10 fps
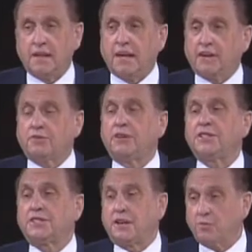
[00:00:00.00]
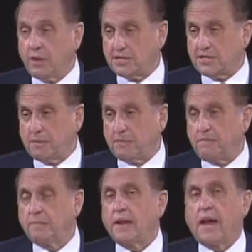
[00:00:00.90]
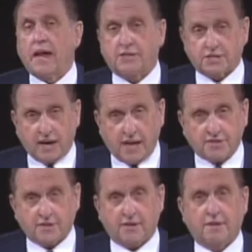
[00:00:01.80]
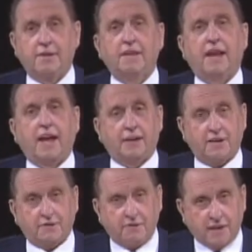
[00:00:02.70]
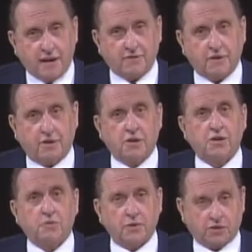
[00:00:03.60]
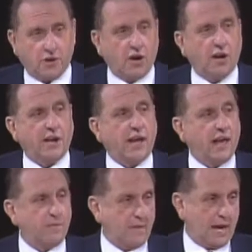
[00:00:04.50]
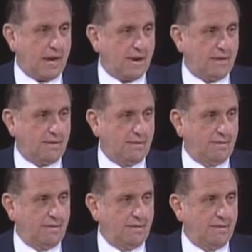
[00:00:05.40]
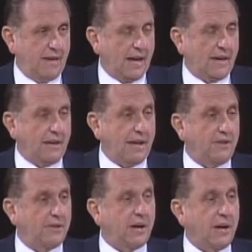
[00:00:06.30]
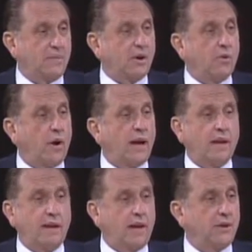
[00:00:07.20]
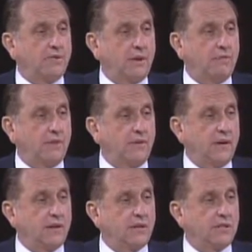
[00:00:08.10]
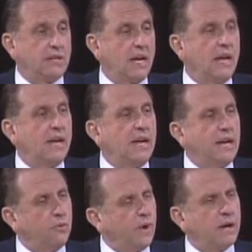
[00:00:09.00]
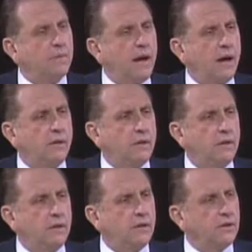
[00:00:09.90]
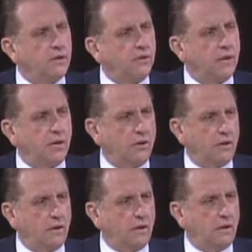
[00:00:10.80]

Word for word: increased in wisdom and stature and in favor with God and man. At a later time, a quiet entry reveals he went about doing good.